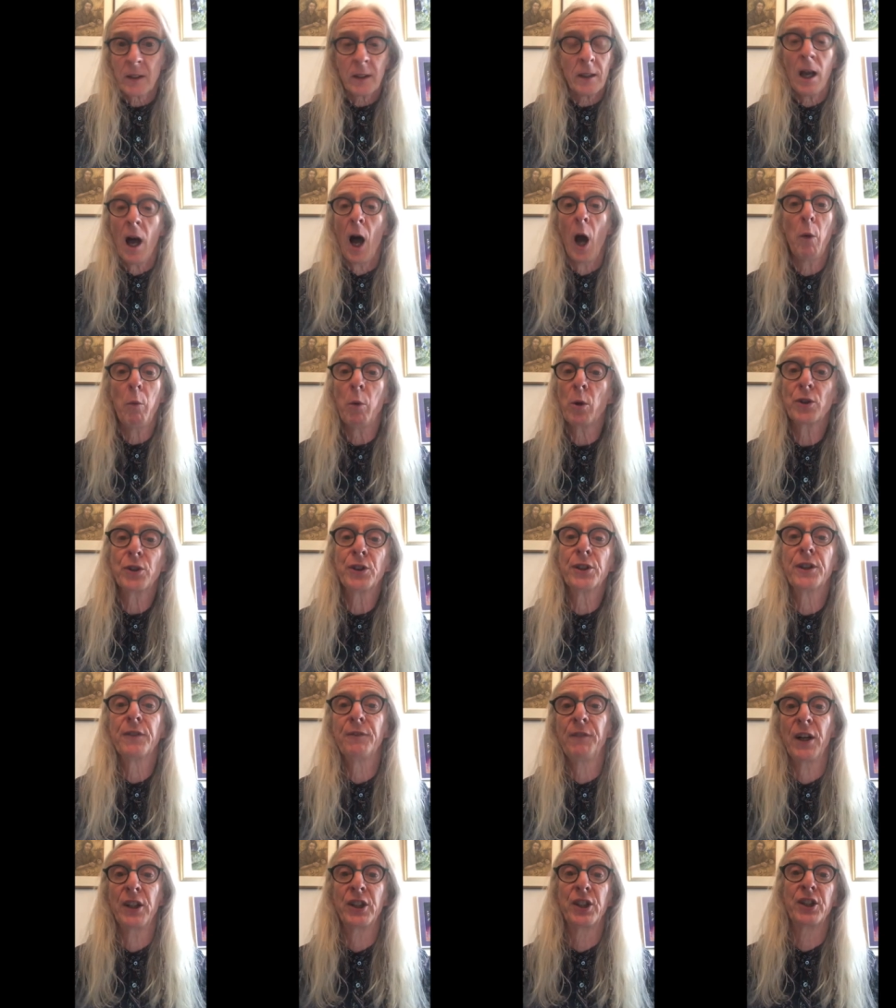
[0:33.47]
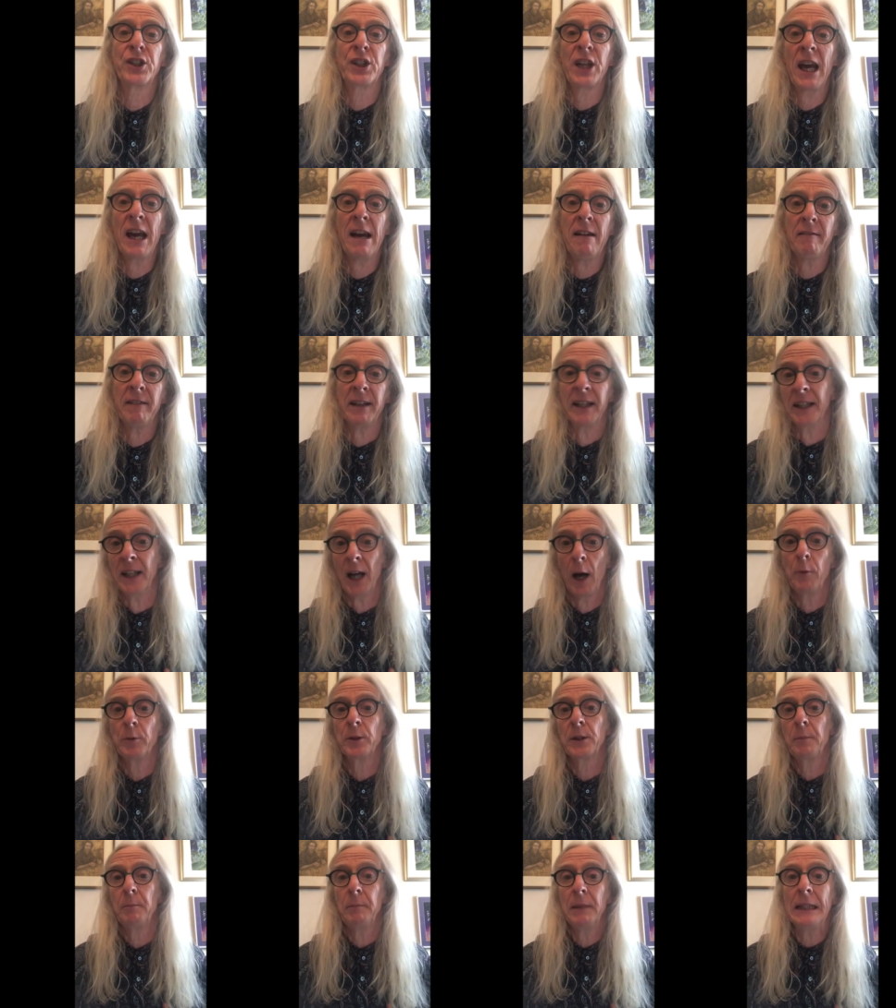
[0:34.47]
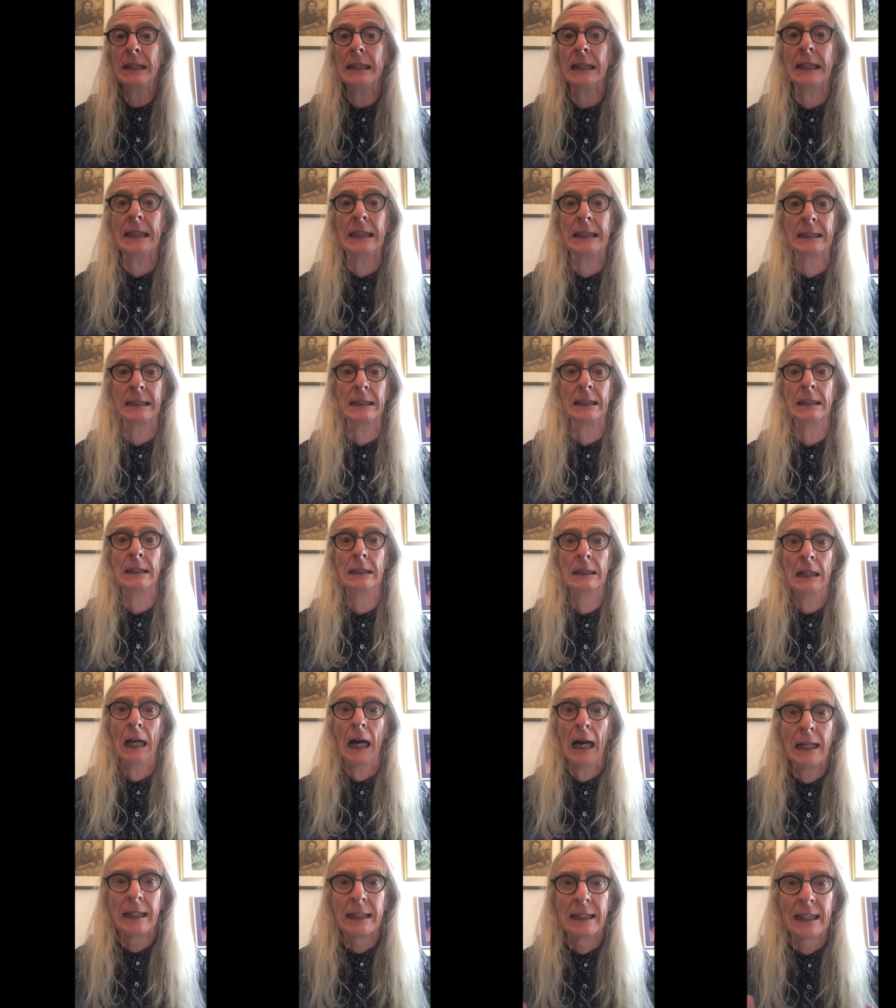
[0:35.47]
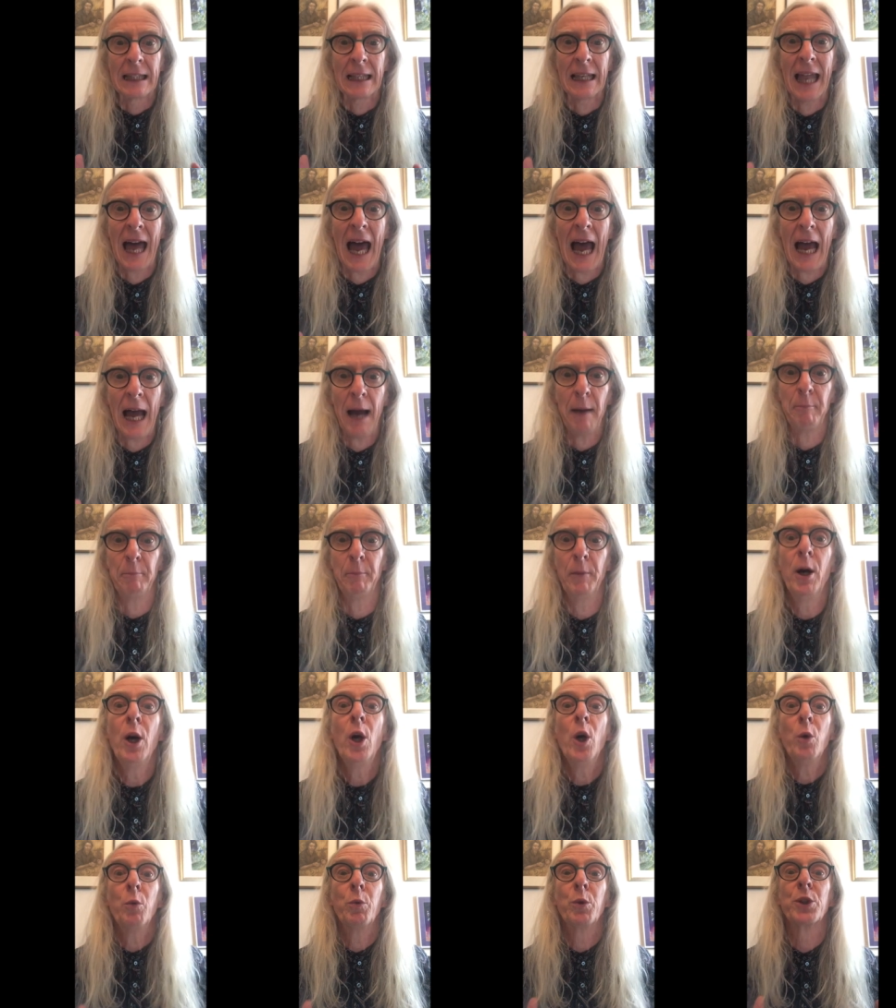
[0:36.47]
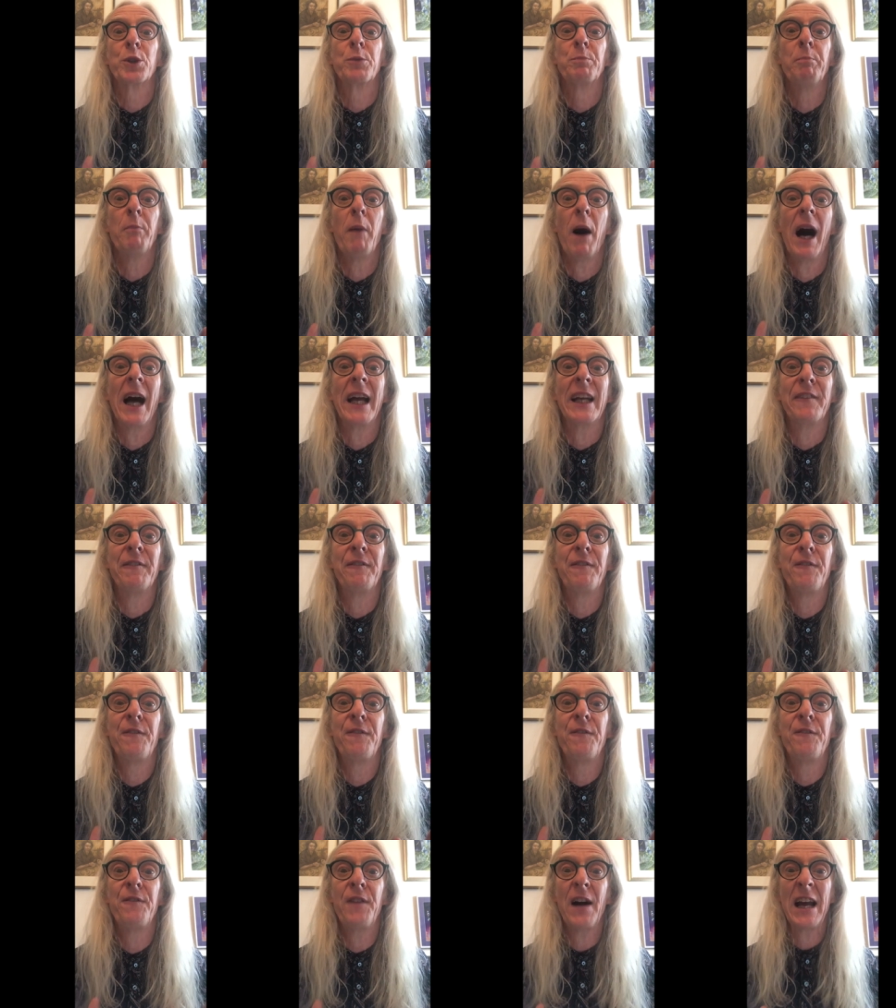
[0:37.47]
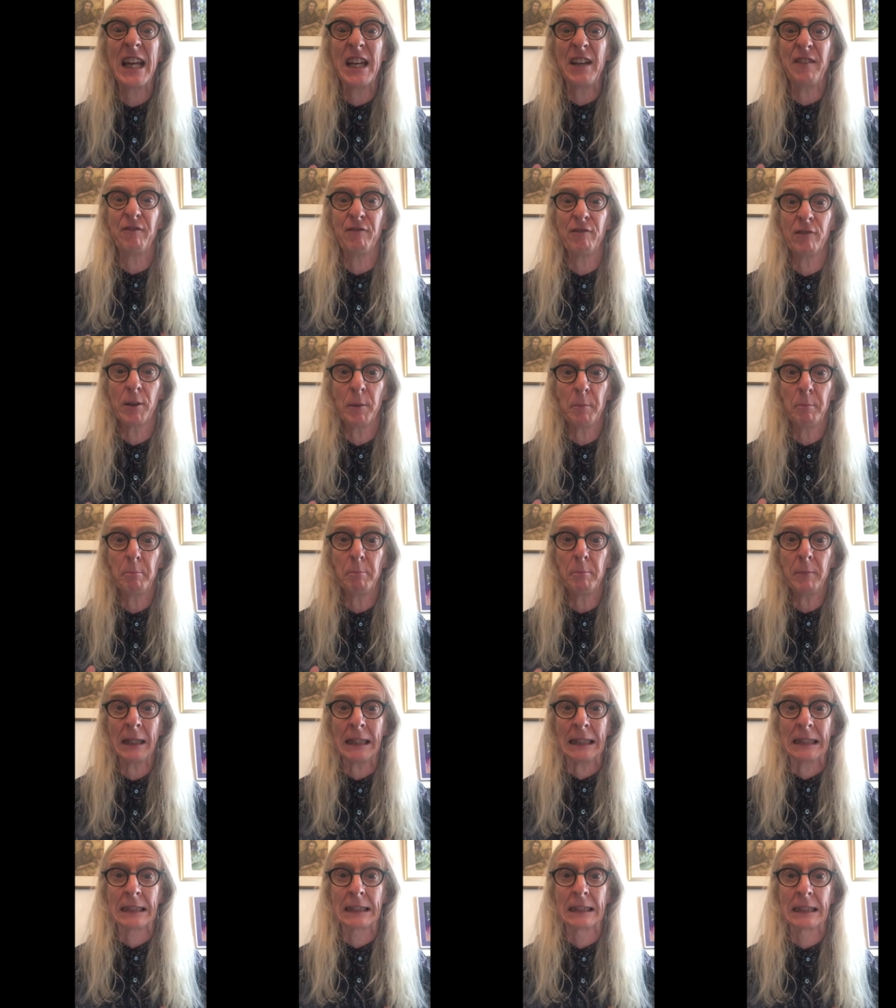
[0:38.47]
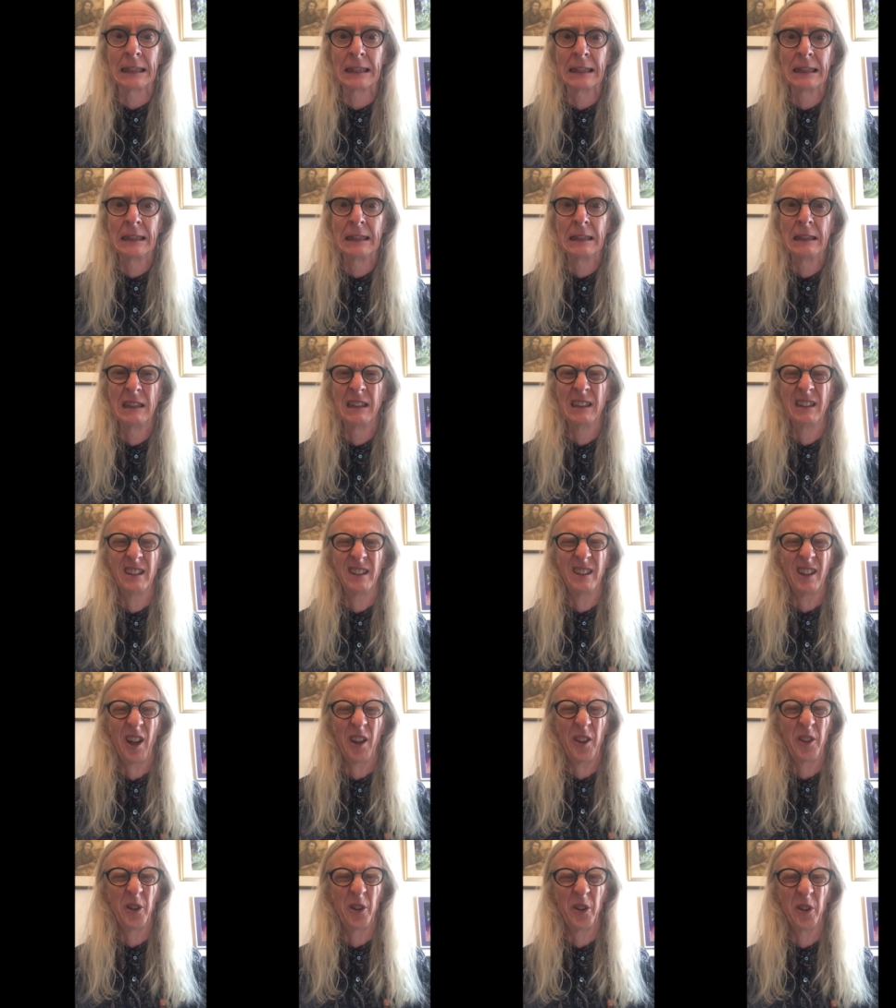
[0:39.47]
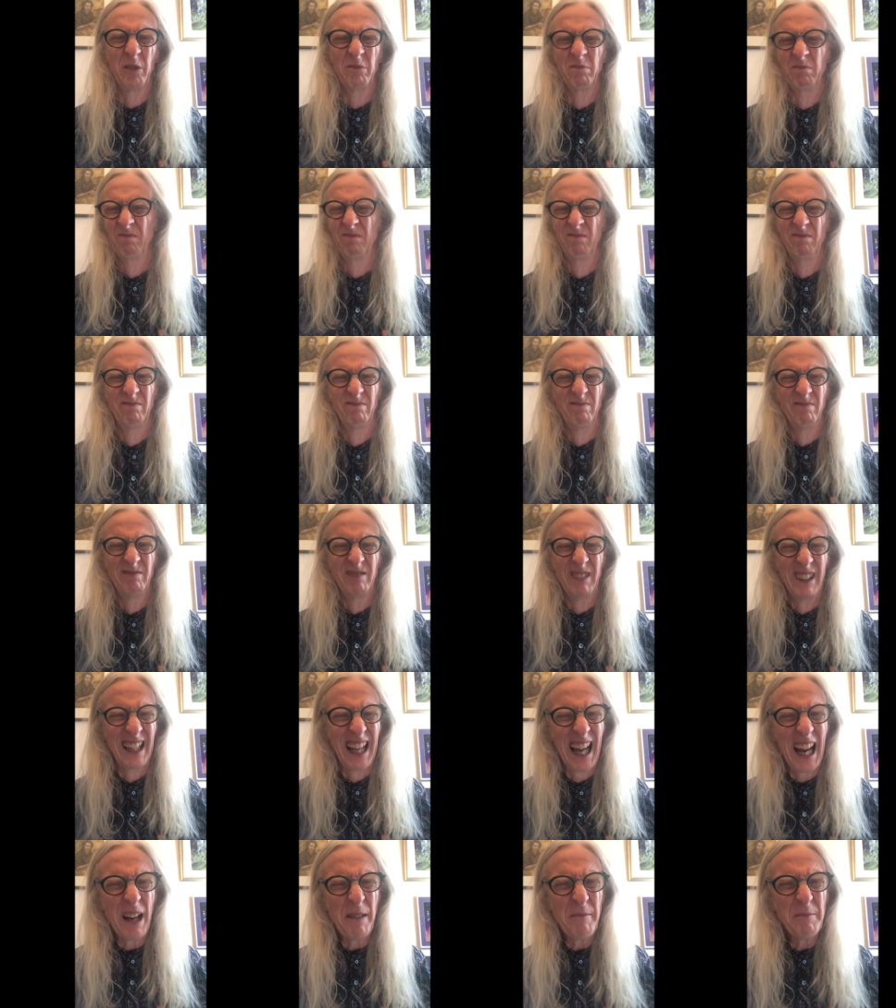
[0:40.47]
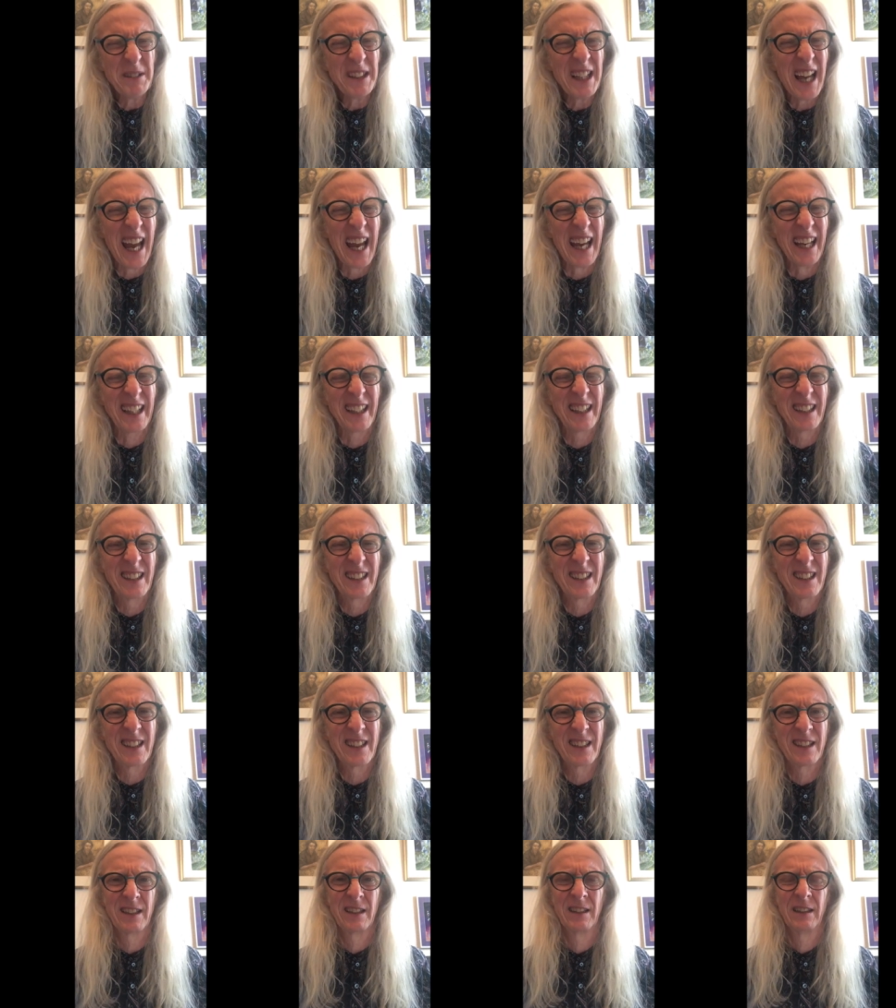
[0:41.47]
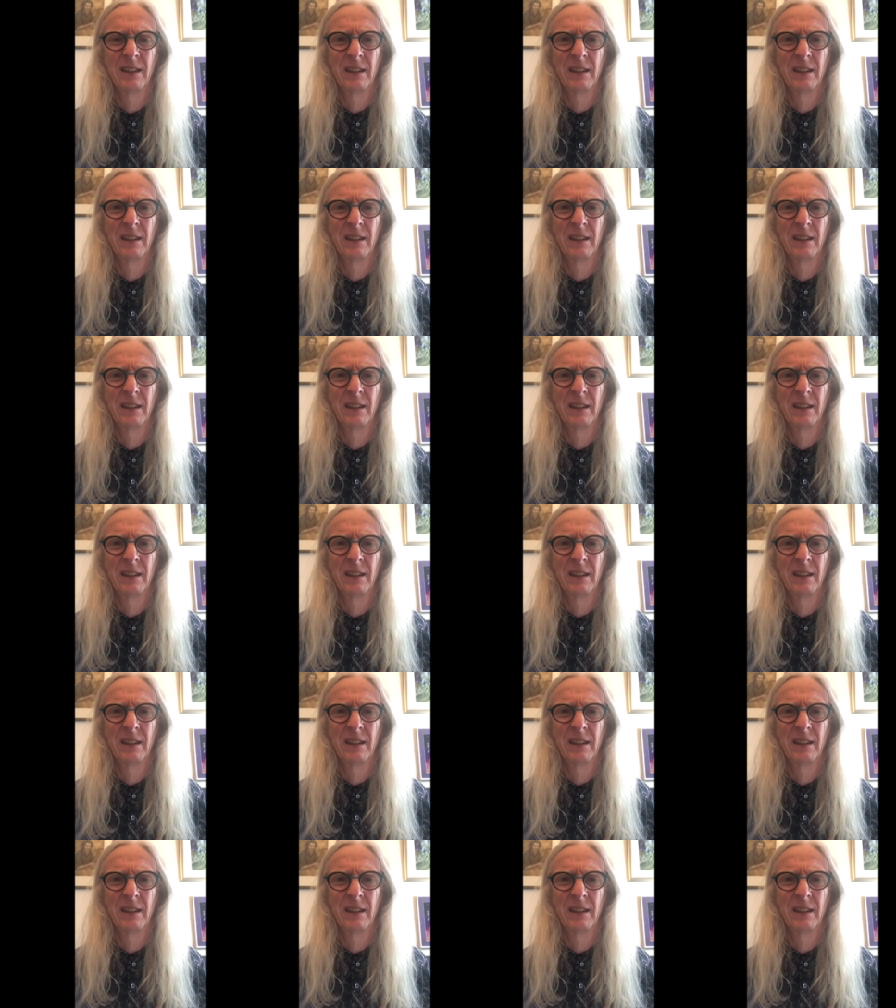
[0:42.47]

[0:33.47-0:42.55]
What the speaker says: I wasn't a vegetarian, I was a meat eater, and lamb was my favourite meat. And I thought, lamb's eggs?